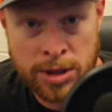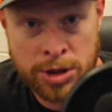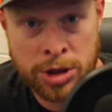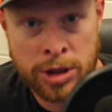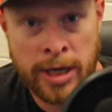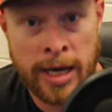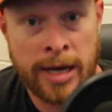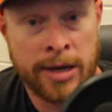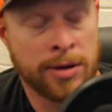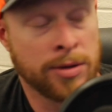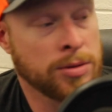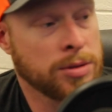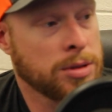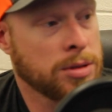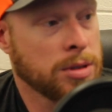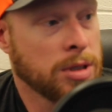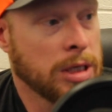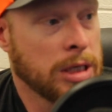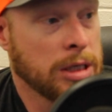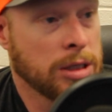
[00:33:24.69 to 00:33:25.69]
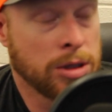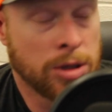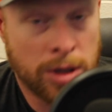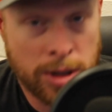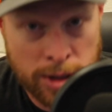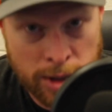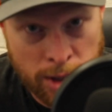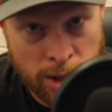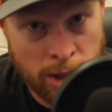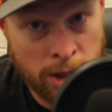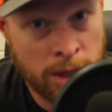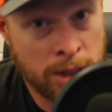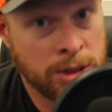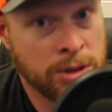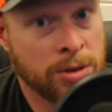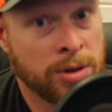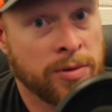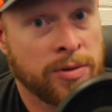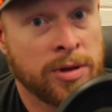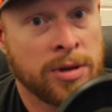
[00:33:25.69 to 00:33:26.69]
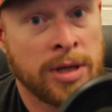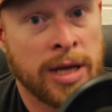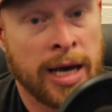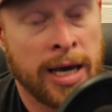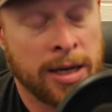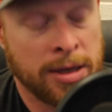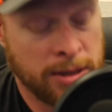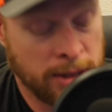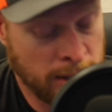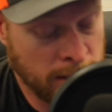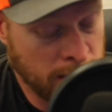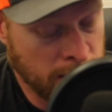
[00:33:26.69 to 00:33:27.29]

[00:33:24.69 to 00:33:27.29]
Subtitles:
shadows. Look at the contour of the land.